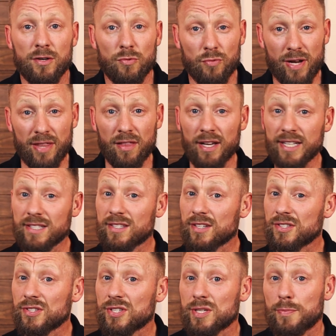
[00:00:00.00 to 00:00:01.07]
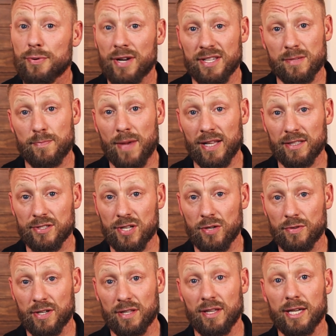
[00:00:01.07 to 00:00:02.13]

Red light doesn't suppress melatonin